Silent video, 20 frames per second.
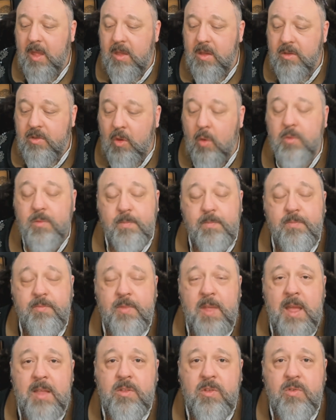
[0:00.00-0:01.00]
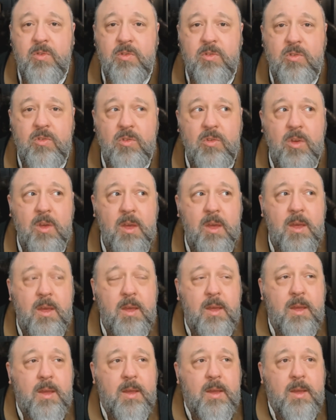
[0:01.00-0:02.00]
So that's
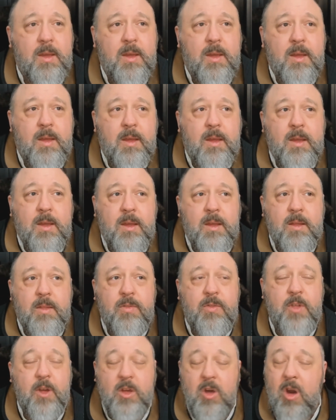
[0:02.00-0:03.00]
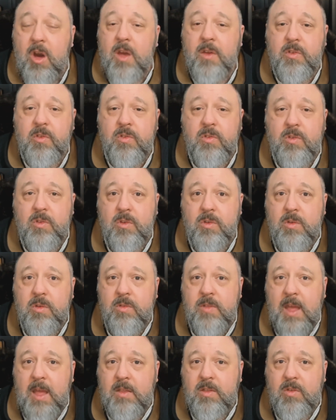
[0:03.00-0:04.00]
the costs.
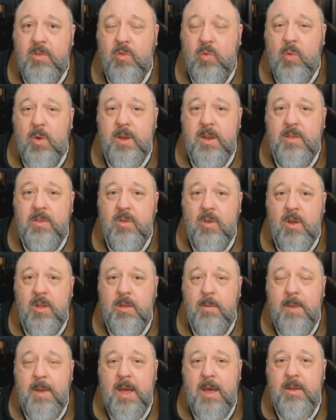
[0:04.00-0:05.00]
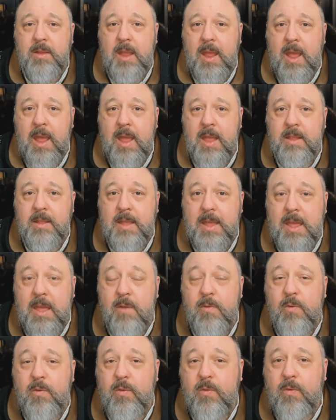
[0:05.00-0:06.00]
That's what it's all about. And
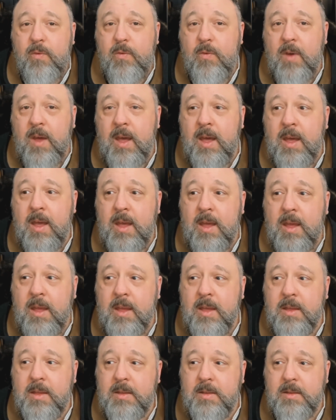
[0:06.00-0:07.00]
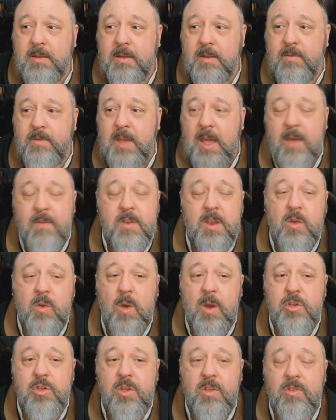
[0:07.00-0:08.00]
if you have any
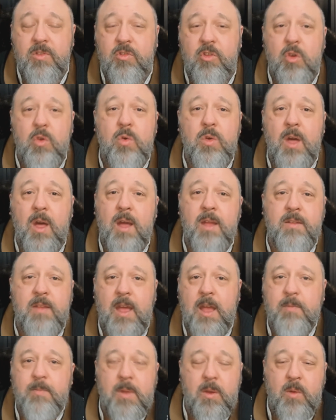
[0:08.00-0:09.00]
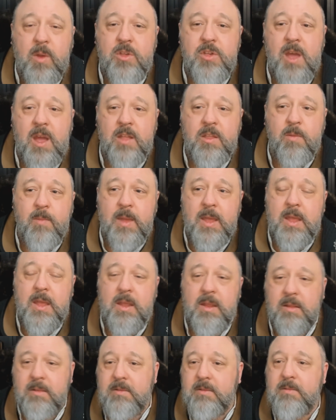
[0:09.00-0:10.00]
questions, do contact me. Reach out to
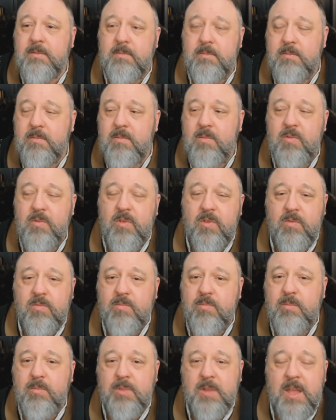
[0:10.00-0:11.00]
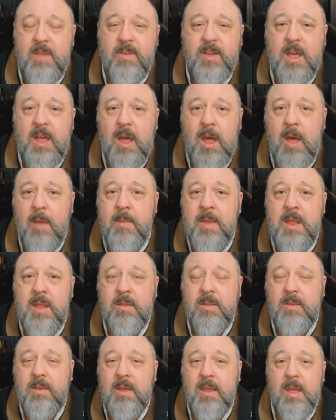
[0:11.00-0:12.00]
me. Leave a
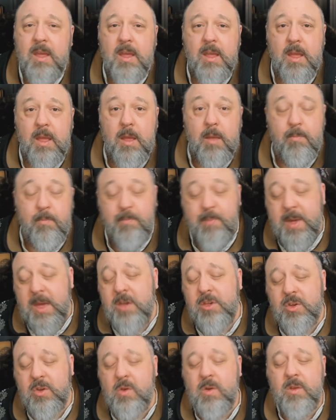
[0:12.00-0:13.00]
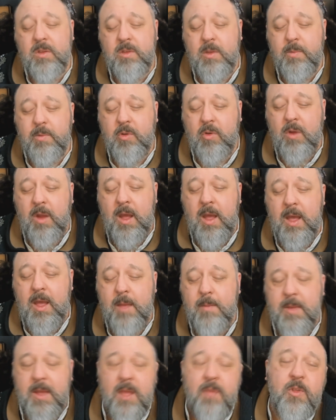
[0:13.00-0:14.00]
comment. Be sure and
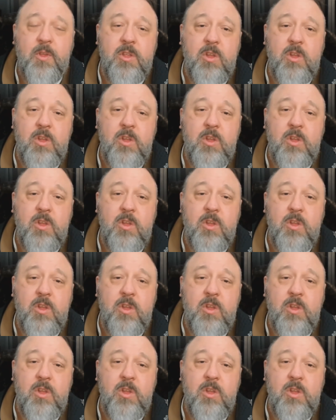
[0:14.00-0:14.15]
subscribe. Hit the